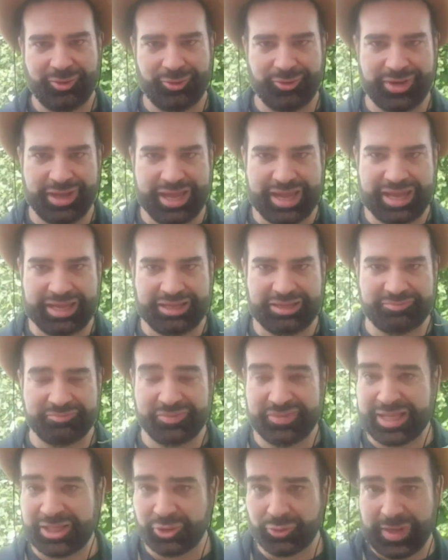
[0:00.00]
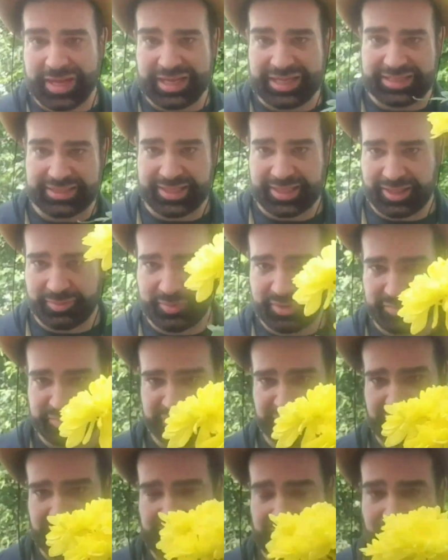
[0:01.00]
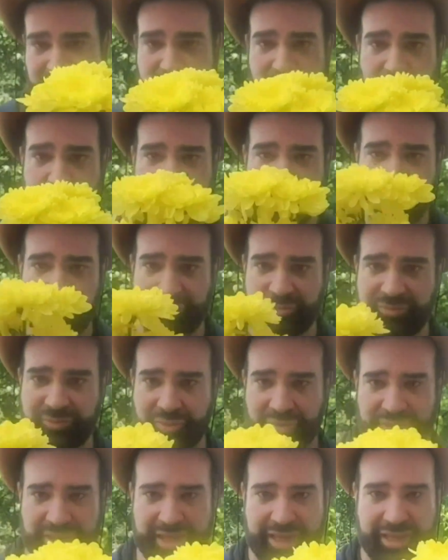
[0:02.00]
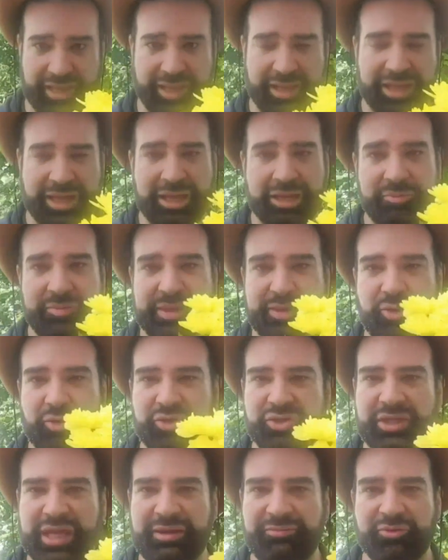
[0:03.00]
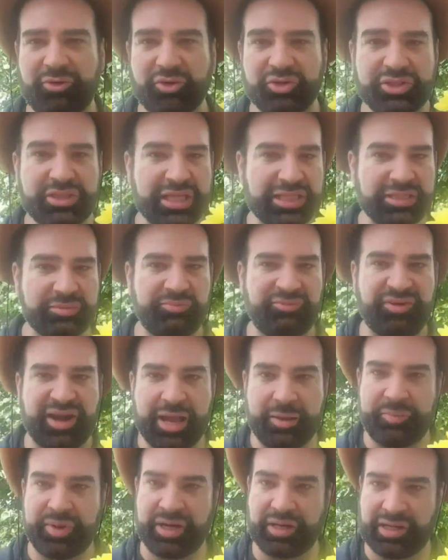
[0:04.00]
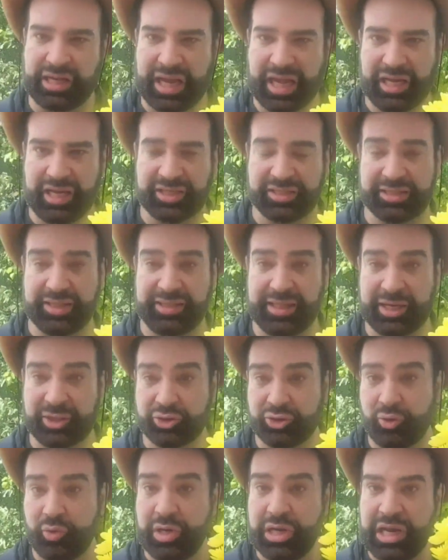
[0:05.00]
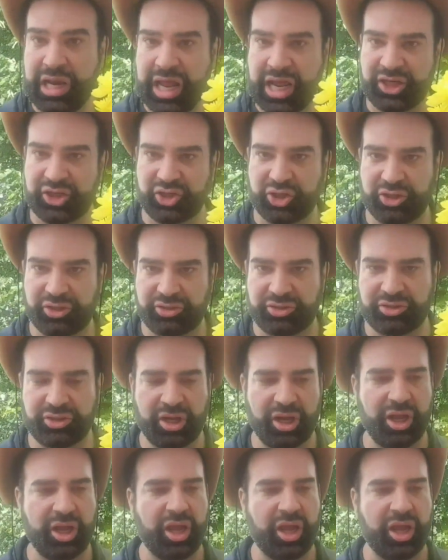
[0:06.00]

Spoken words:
Okay, that's why chrysanthemums are so beautiful, yeah, because they've got such vibrant colors and they are so luscious